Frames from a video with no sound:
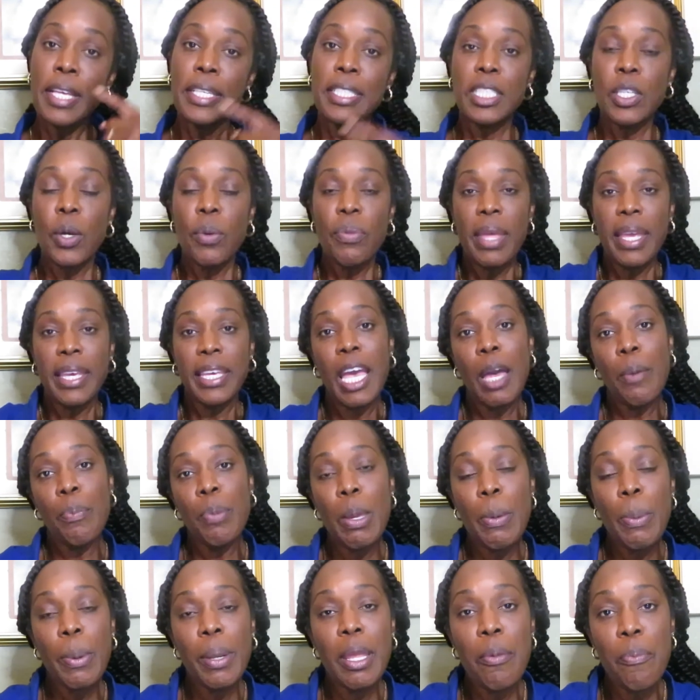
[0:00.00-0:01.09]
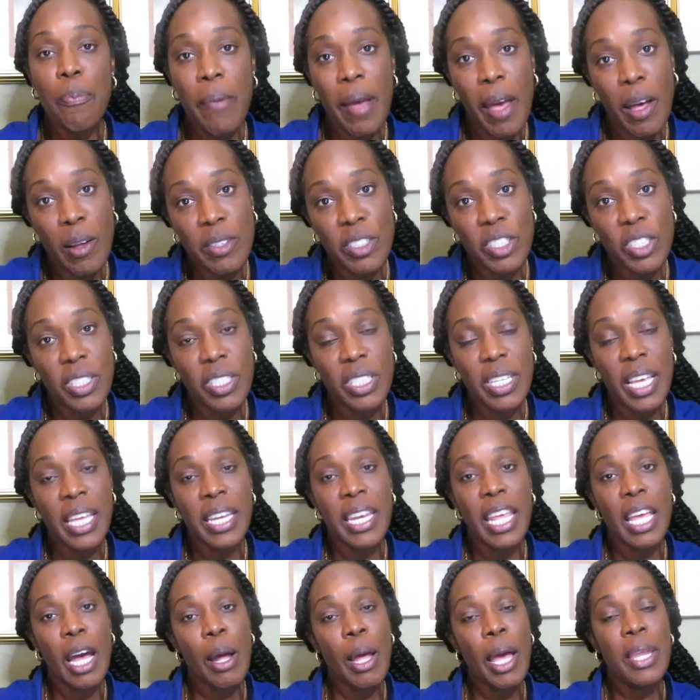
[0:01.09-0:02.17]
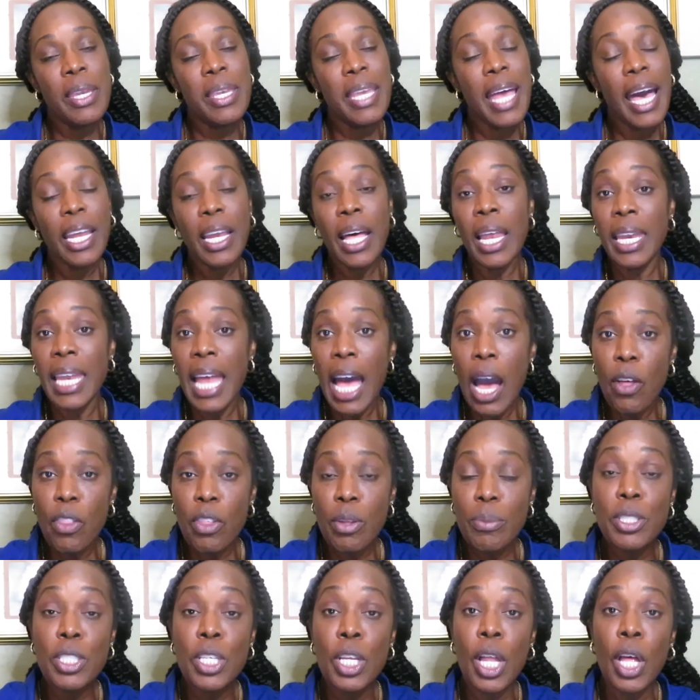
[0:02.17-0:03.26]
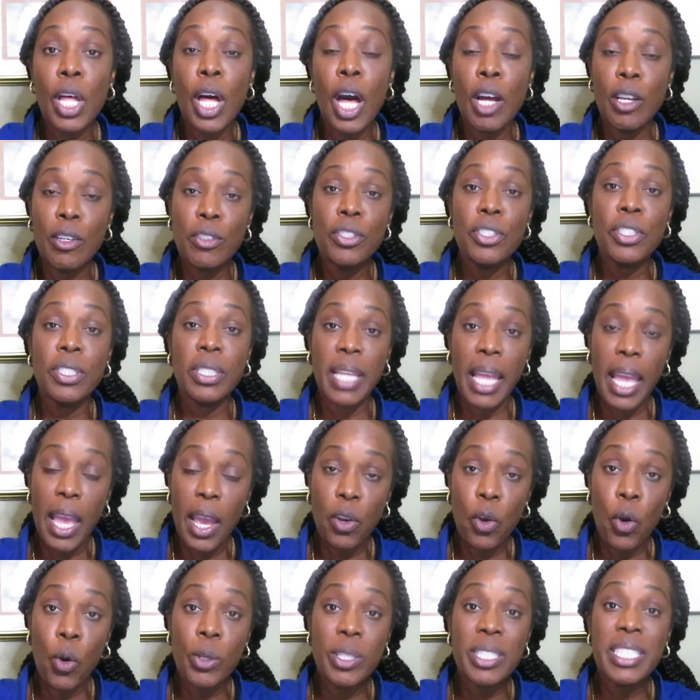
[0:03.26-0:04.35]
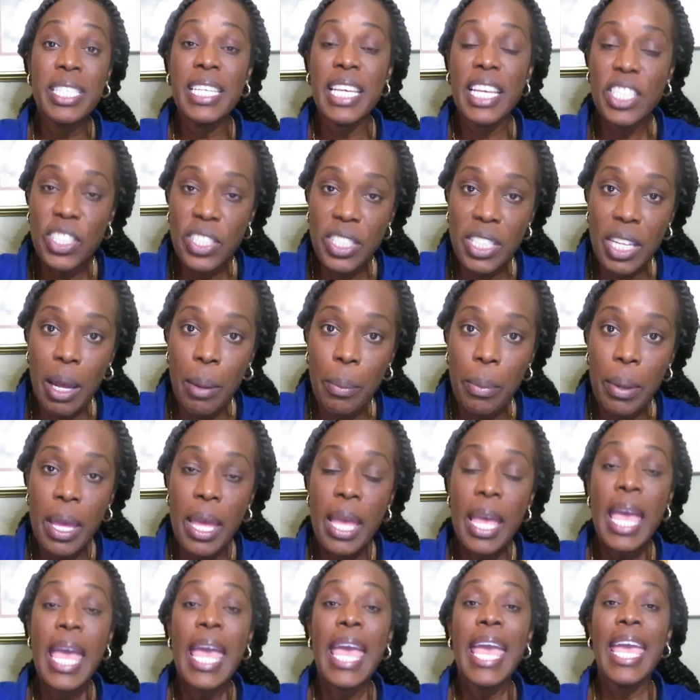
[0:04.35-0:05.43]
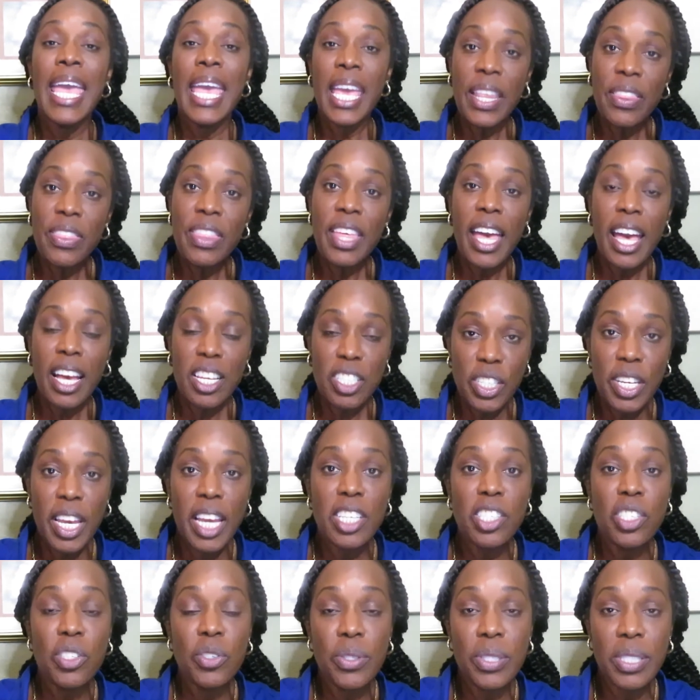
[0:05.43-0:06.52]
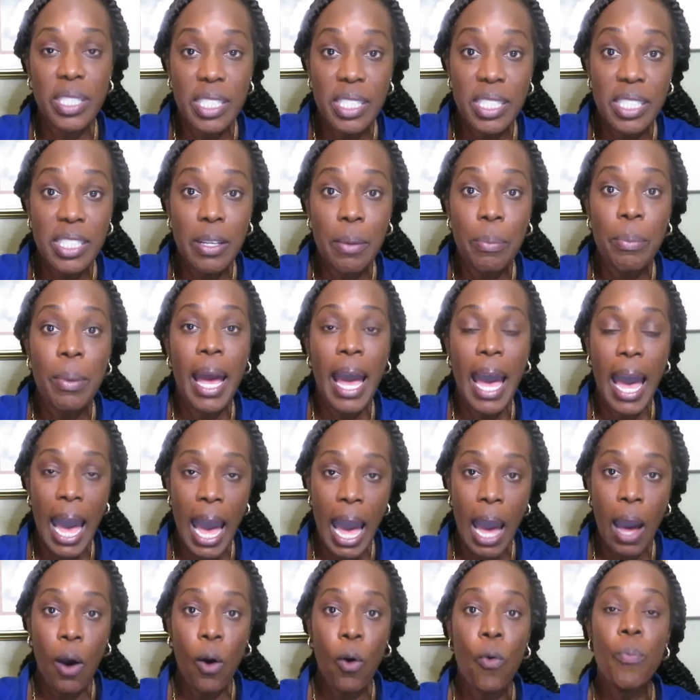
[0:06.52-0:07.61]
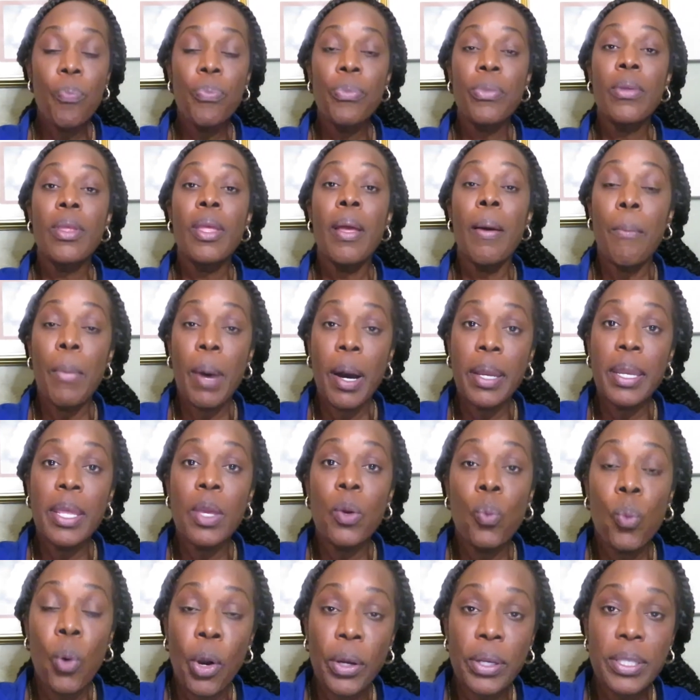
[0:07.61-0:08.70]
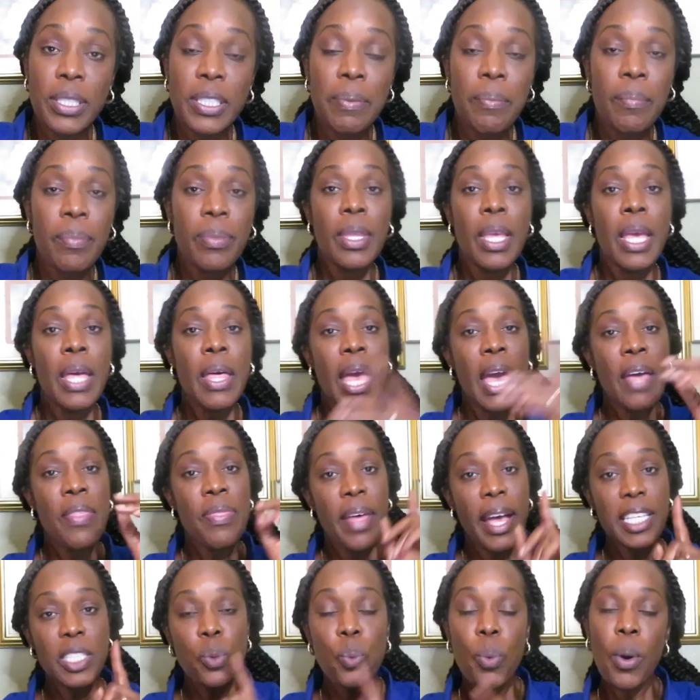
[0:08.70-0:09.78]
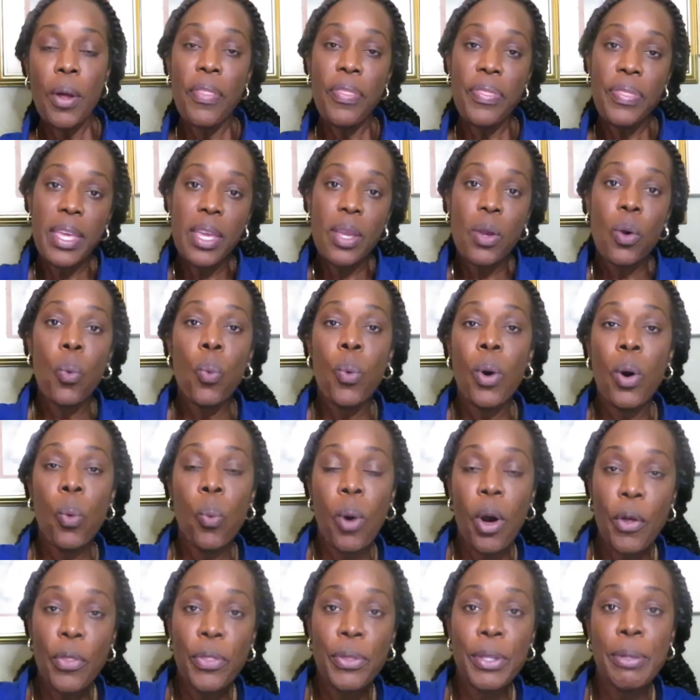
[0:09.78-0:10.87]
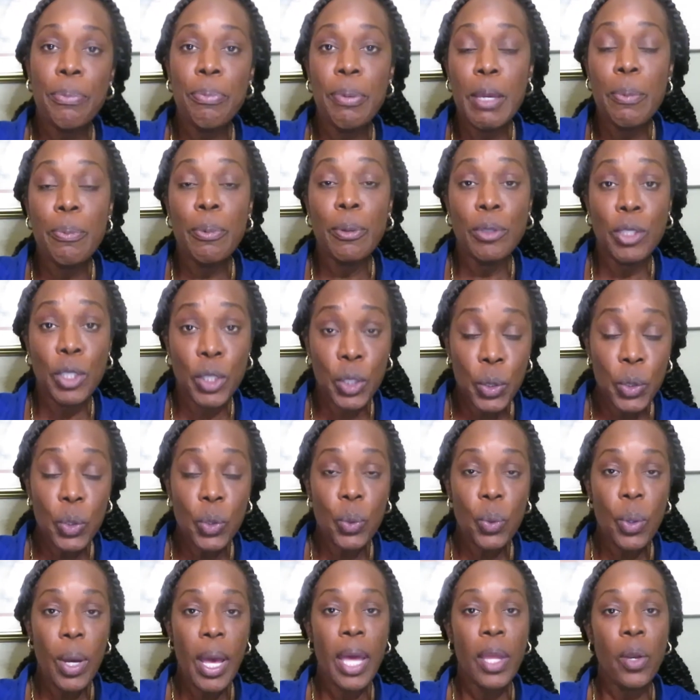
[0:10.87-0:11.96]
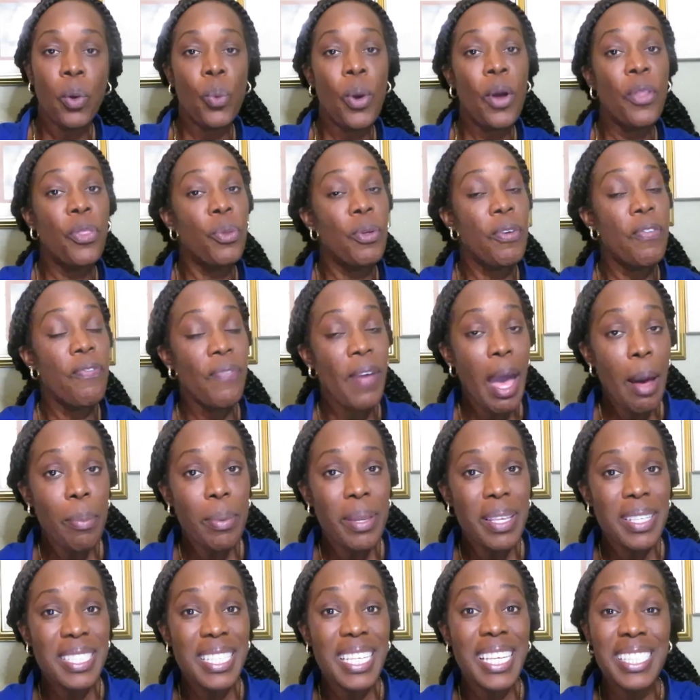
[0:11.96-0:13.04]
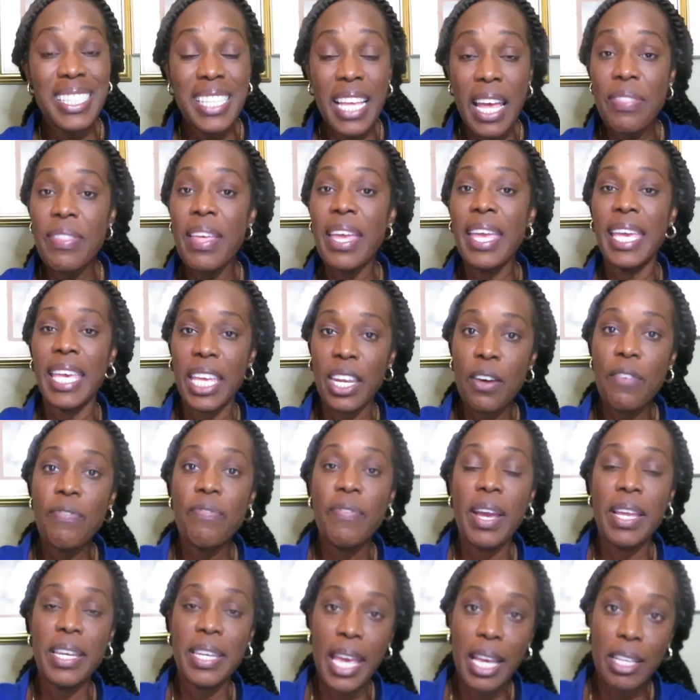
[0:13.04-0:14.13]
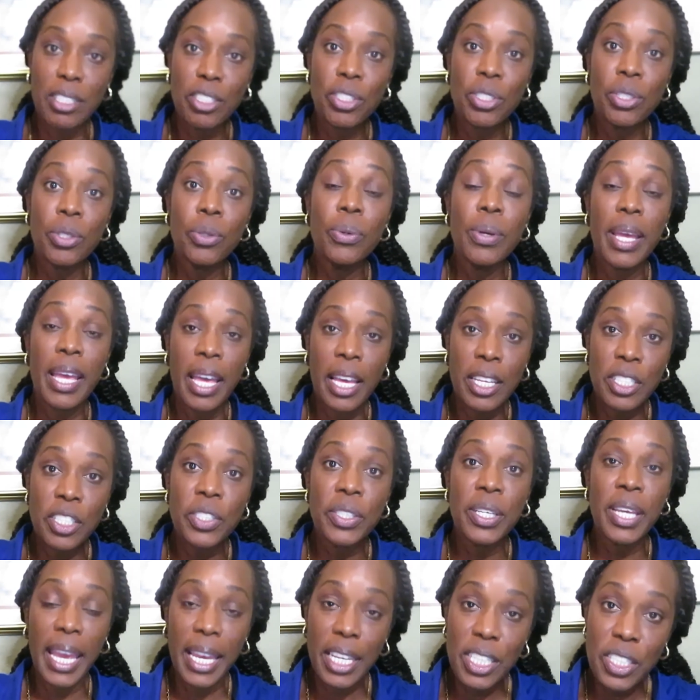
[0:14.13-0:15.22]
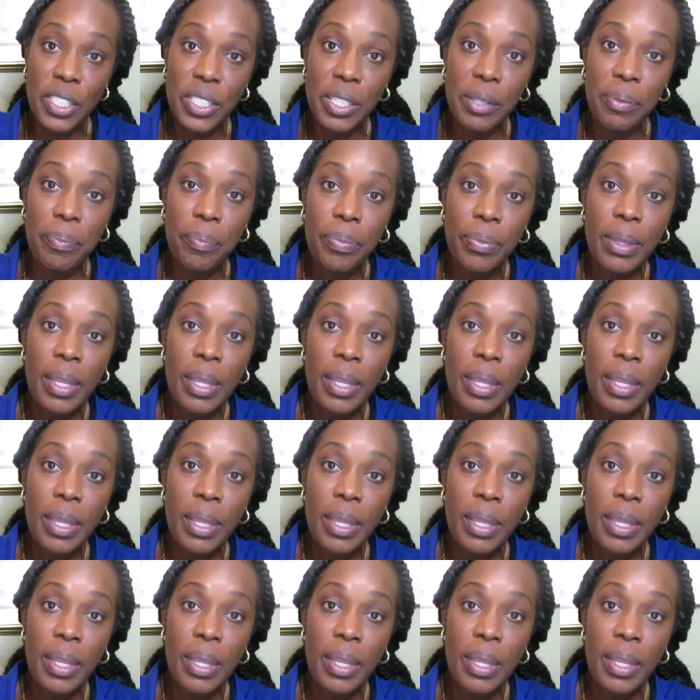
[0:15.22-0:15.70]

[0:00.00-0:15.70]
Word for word: So they kept people in bondage and, and not allow them to understand or teach them in the educational system how money works. And that's one thing what wealthy people do at wealthy families is that they get a financial education.